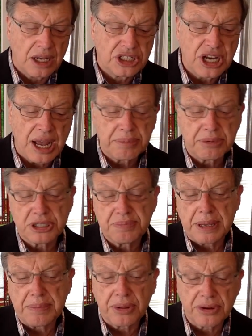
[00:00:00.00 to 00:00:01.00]
Jobless
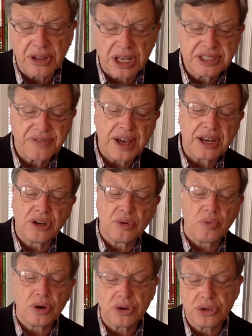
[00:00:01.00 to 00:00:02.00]
people are classified into
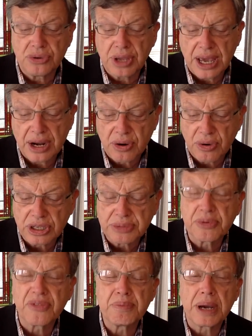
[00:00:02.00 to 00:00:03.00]
1 or 2 categories
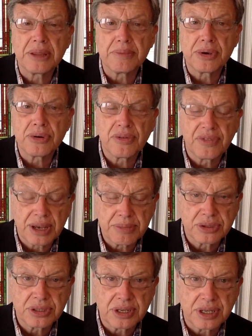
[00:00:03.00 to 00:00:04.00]
by the Bureau of
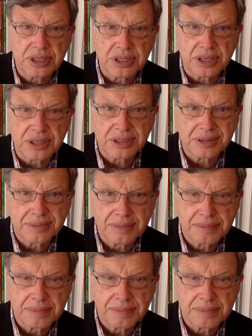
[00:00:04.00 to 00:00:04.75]
Labor Statistics.